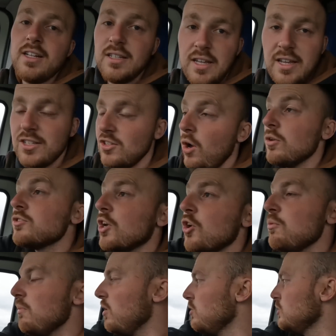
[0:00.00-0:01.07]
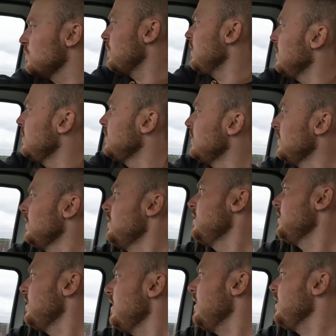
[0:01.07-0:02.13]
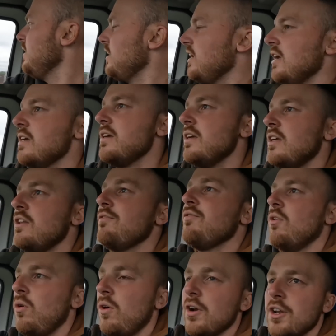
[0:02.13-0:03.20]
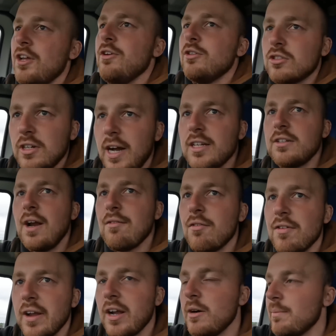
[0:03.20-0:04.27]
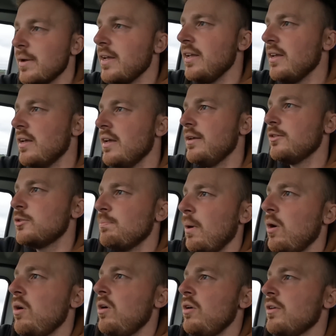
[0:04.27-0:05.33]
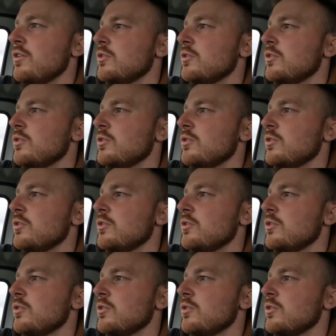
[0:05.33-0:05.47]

It's not too much, but you'd have thought on a new tractor everything will be spot on,